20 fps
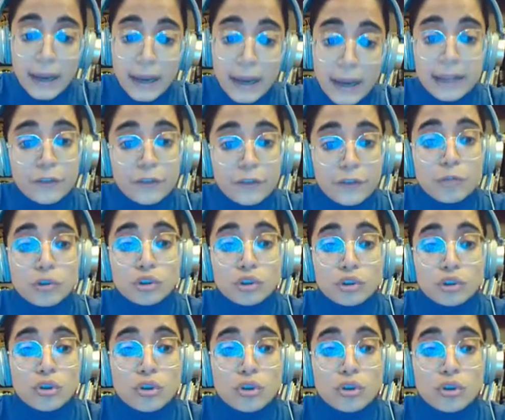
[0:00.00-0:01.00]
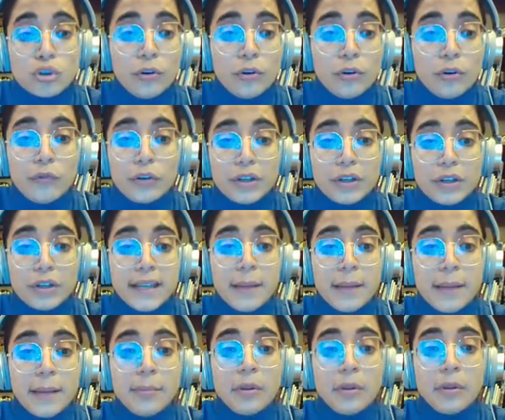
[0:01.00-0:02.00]
relative motion. So I know, for
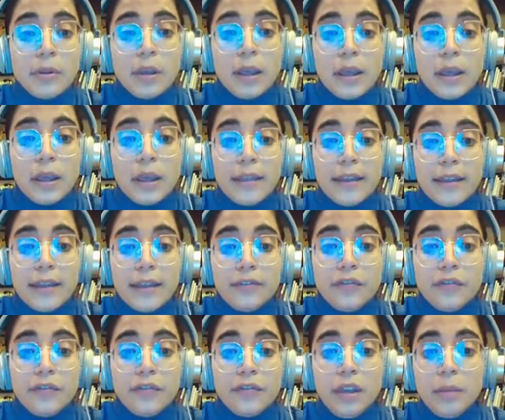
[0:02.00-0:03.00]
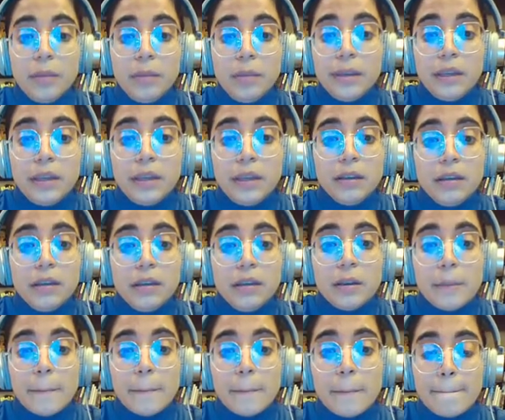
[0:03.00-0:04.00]
example, that
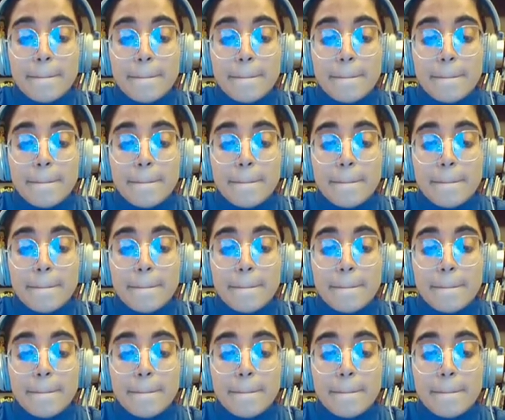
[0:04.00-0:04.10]
VB